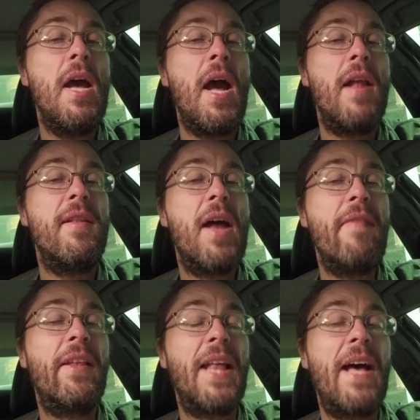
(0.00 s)

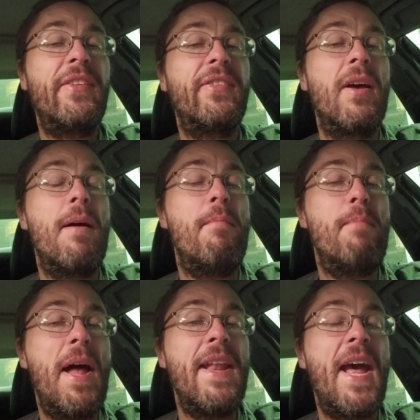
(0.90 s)
nonetheless,
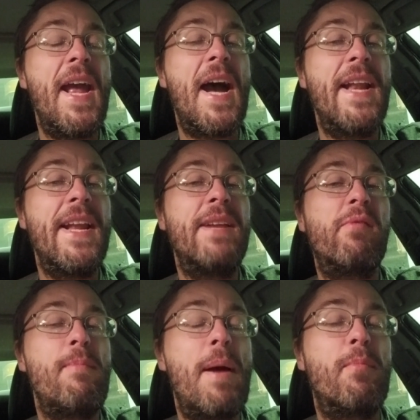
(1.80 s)
Monday I need to
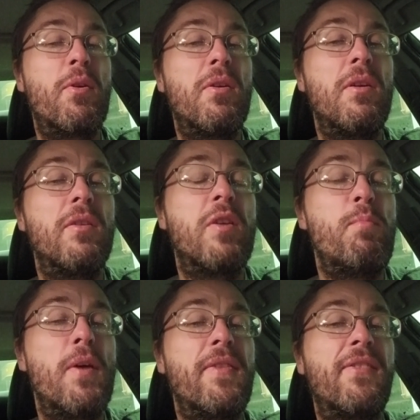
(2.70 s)
remember
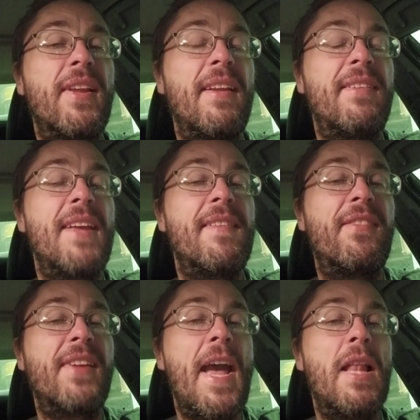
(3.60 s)
to set the
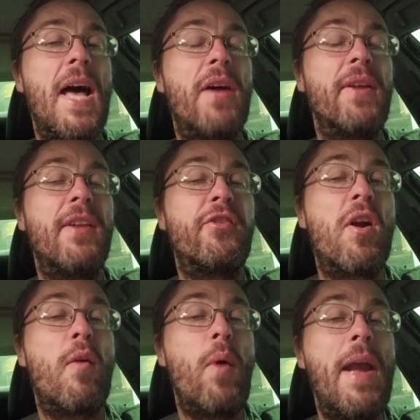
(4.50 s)
scale out and
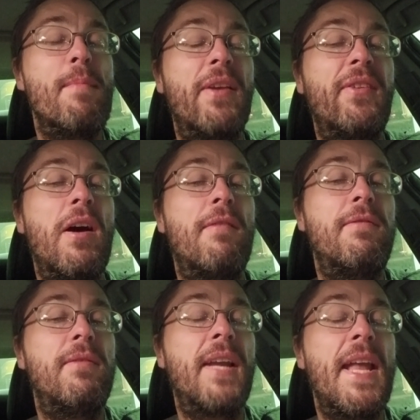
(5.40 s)
start weighing
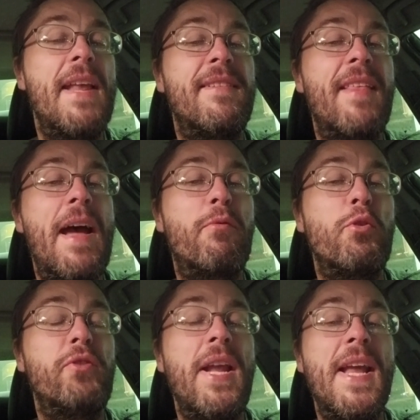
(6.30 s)
myself, get into that
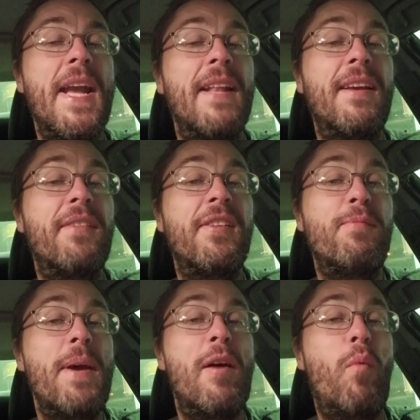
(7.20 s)
routine again, because it's
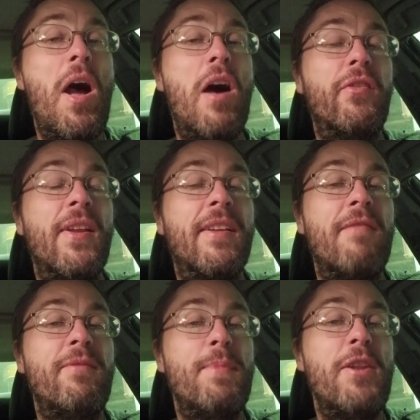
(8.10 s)
been a while since
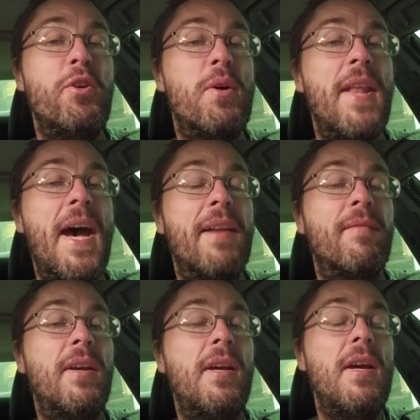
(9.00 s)
I've been doing that.
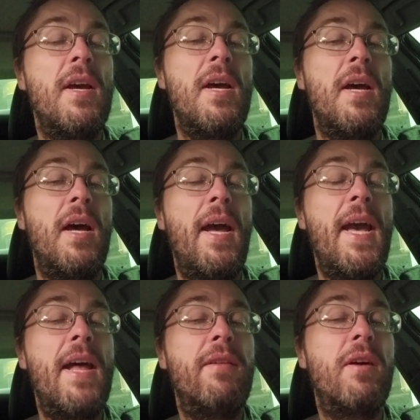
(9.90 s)

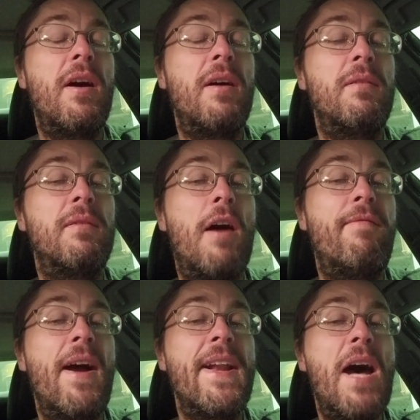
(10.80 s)
And I'll
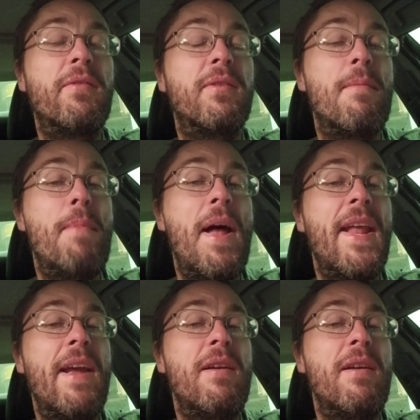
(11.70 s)
find out Monday